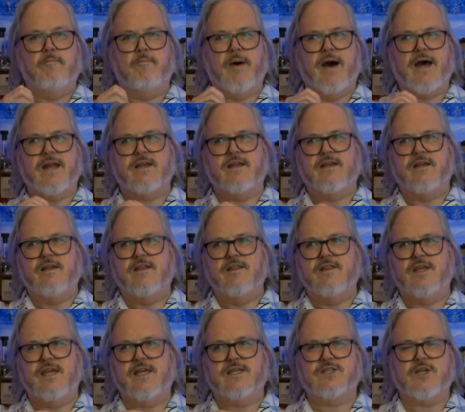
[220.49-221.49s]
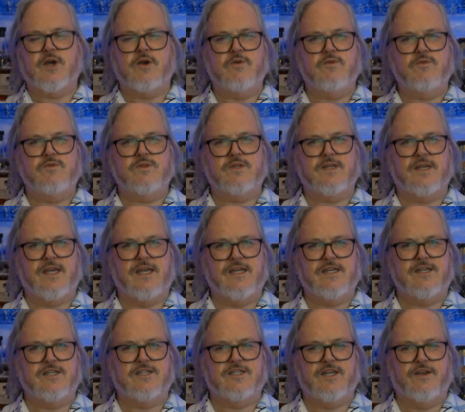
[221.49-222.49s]
but they're toned
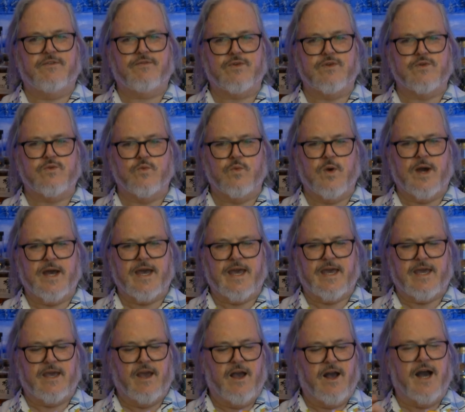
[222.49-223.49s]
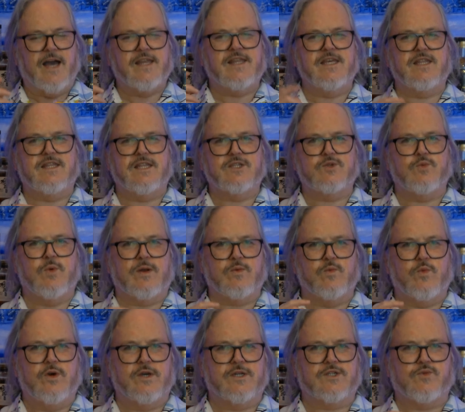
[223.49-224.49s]
in a different way. I think this
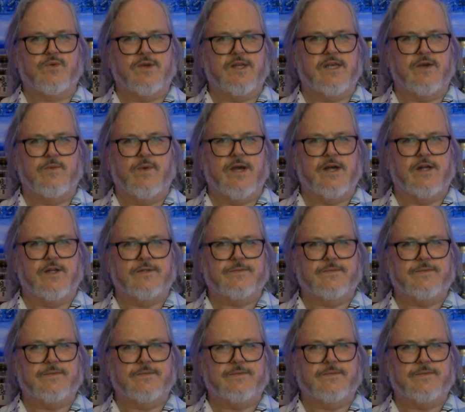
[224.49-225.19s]
one works really well.